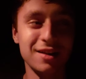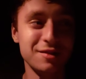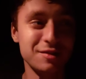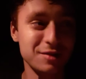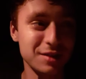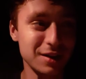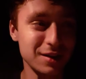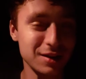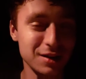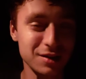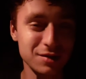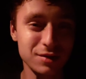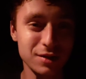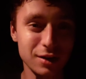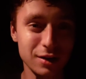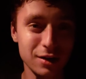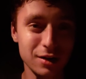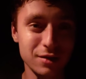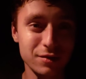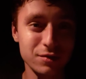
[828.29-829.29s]
very,
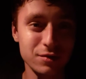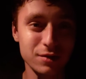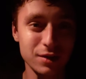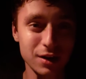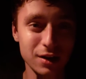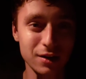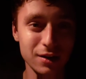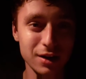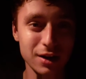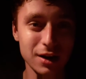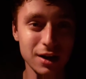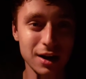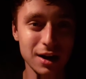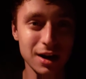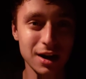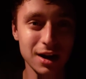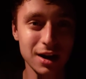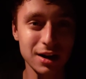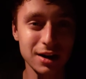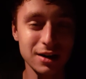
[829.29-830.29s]
very, very
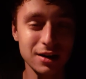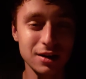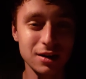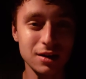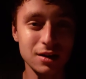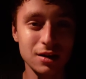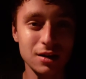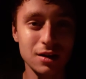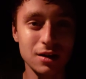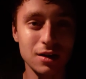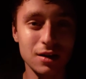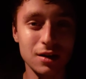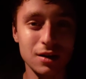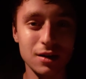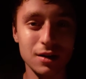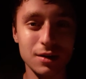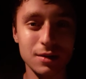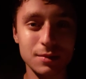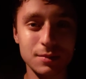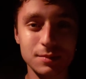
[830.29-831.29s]
hot.
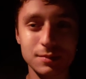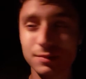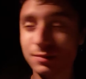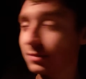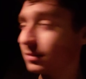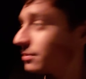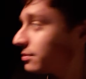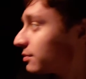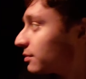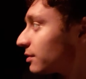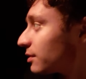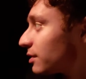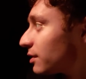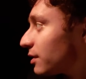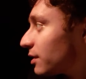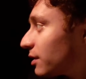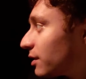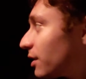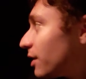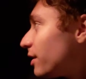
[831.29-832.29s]

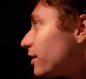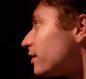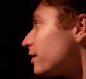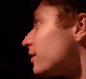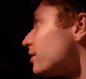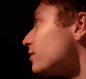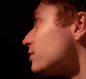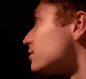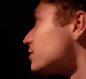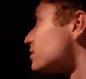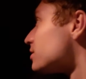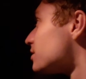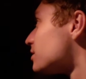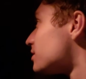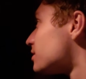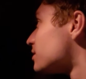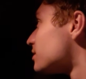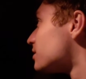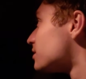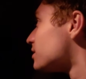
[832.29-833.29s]
Um, oh, there goes
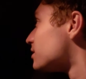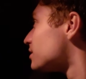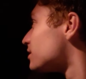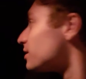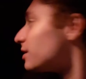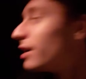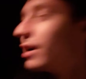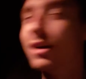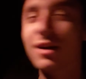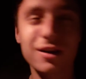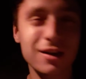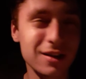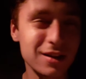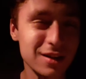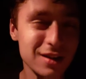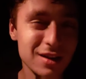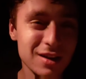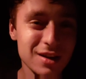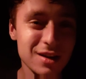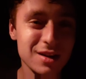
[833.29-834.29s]

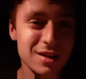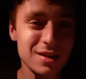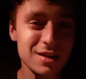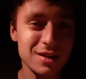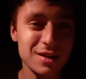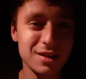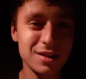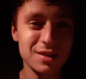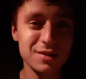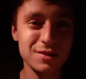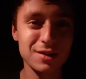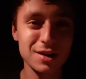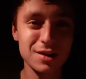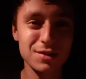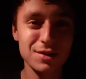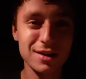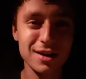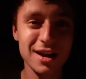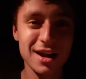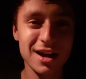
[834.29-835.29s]
Aaron. Uh, that very,
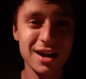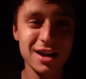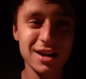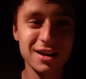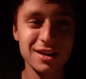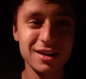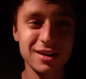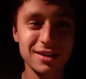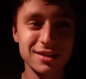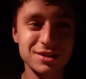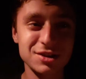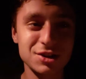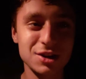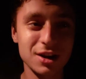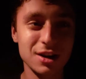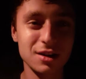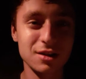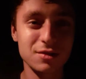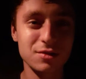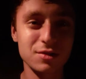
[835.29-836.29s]
very hot uh,
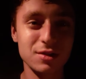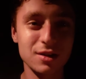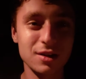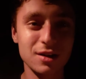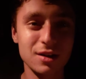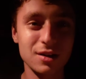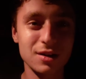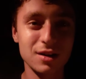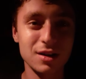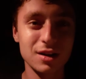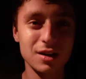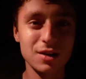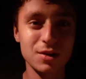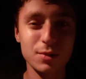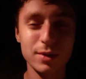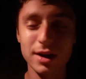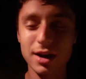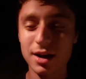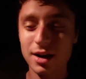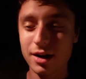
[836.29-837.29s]
chicken finger.
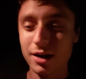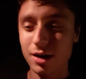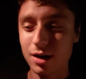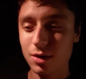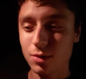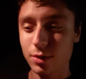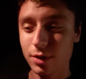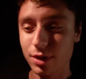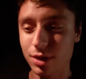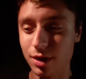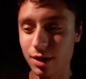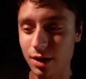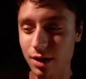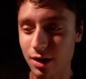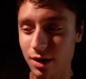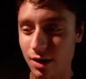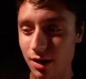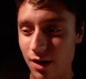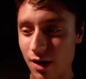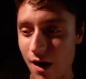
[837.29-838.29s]
We got Aaron with
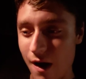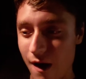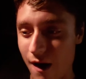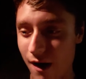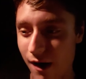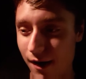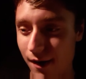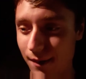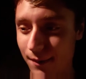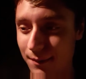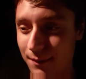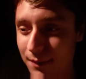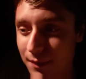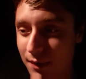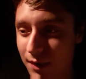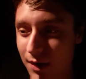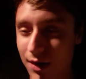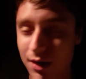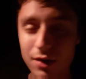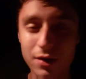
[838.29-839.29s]
it. Um,
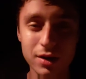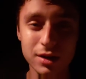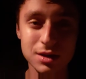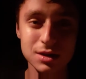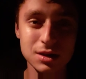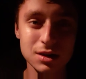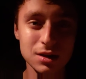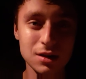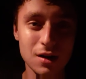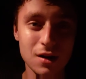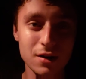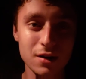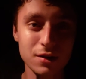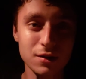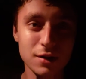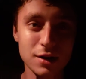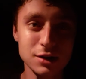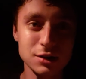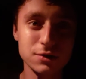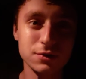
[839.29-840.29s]
you can see all the
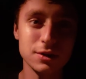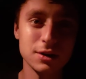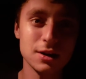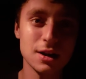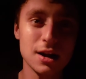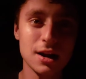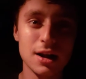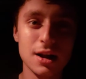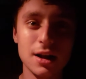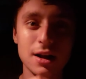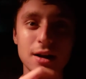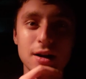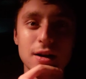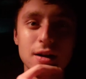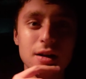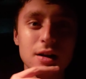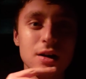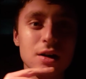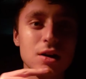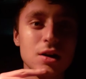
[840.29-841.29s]
rest of it on
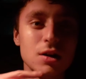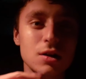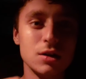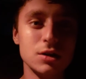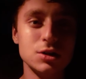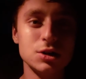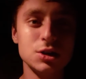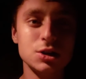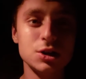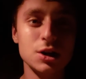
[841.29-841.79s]
Chris's